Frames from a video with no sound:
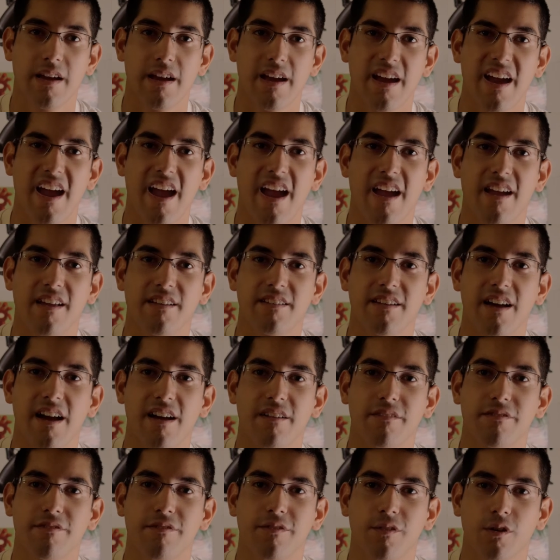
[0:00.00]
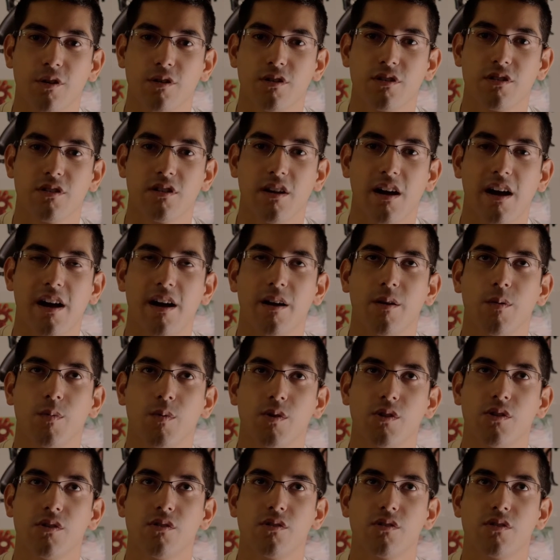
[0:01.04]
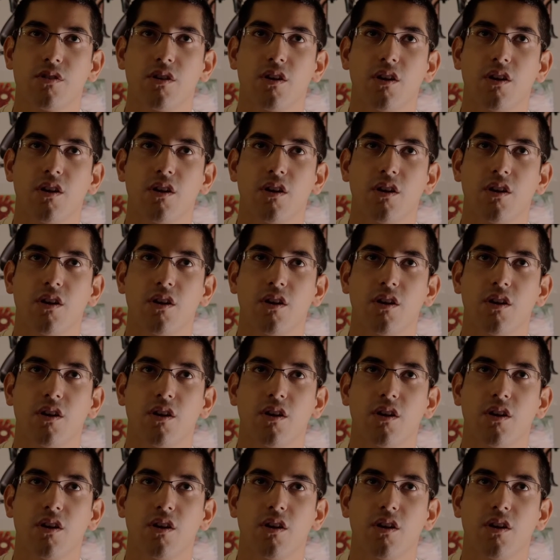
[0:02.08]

and at first I was